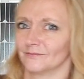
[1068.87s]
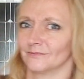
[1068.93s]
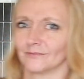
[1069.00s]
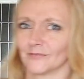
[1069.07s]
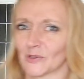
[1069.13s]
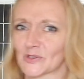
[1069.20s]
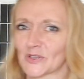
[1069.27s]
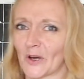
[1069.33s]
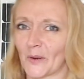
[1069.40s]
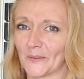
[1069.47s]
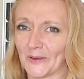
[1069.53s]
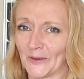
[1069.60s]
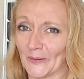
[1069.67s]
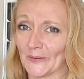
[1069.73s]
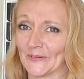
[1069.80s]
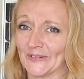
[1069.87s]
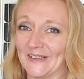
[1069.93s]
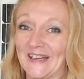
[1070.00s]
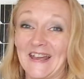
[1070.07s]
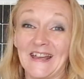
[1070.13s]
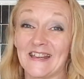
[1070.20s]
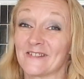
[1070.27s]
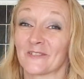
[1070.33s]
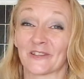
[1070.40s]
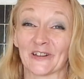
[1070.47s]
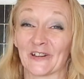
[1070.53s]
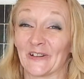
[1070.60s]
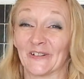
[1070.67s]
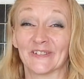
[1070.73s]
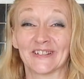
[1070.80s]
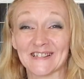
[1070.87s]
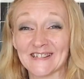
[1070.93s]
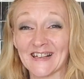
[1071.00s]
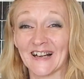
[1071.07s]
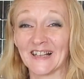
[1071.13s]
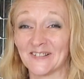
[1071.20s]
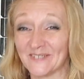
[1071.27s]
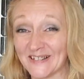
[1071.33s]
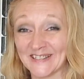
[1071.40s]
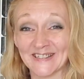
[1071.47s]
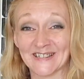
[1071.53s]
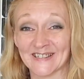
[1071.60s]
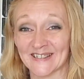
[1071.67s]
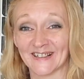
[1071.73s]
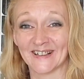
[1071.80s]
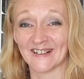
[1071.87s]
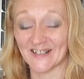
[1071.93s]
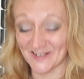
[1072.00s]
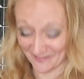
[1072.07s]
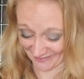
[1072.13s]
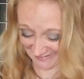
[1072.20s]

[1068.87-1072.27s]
What's going on? Even the cooler's telling me to shut up.